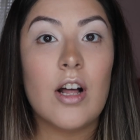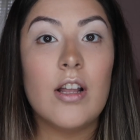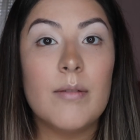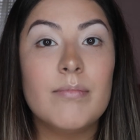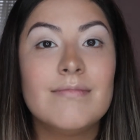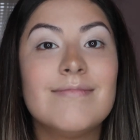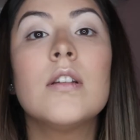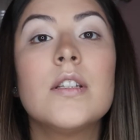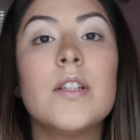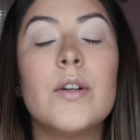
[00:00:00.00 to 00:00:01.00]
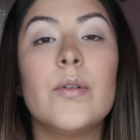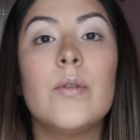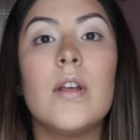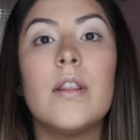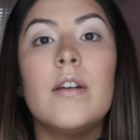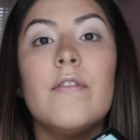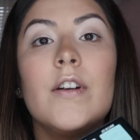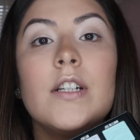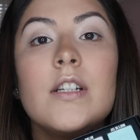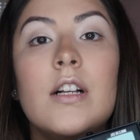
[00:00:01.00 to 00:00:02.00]
all up. So the
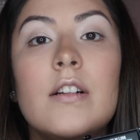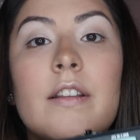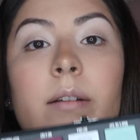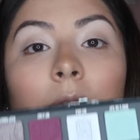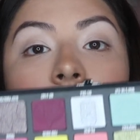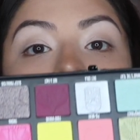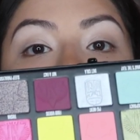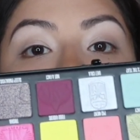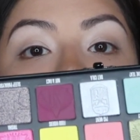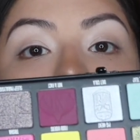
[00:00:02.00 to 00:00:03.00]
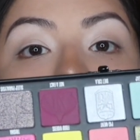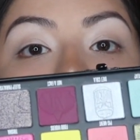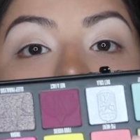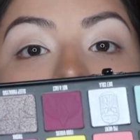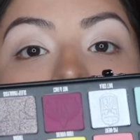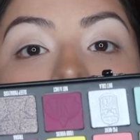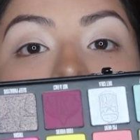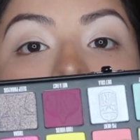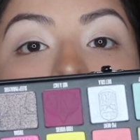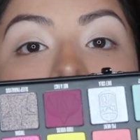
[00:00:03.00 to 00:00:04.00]
first color that I'm gonna go into is
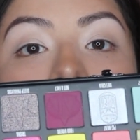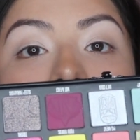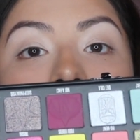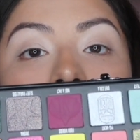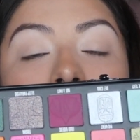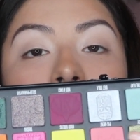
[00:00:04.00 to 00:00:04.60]
this one right here.